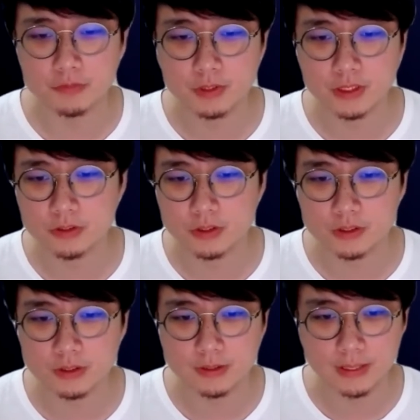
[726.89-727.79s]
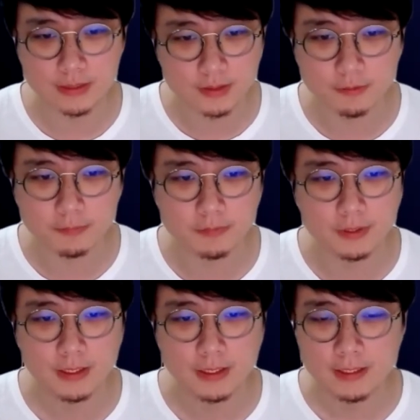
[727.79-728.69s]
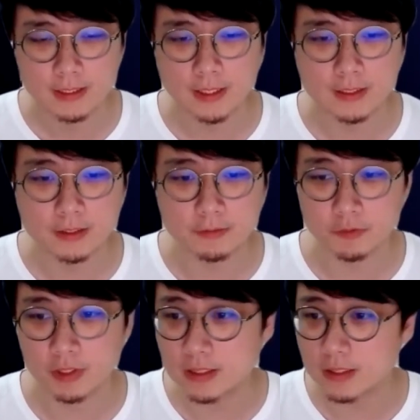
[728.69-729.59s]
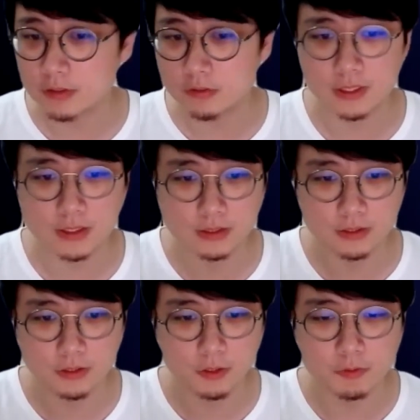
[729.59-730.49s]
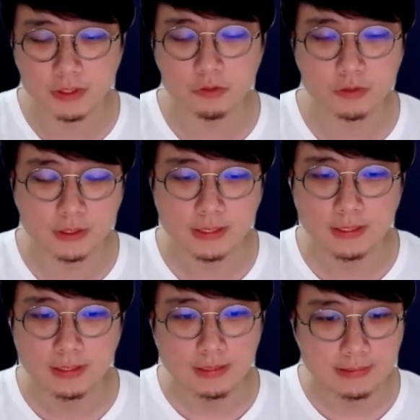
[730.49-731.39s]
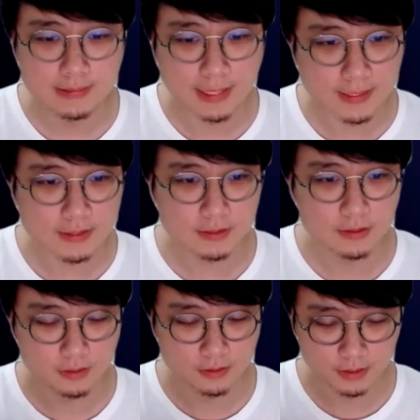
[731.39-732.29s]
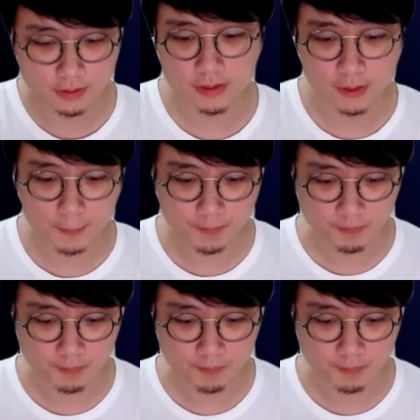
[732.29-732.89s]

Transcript: You can just test out, and then if you like it, you can go into it. Second, security.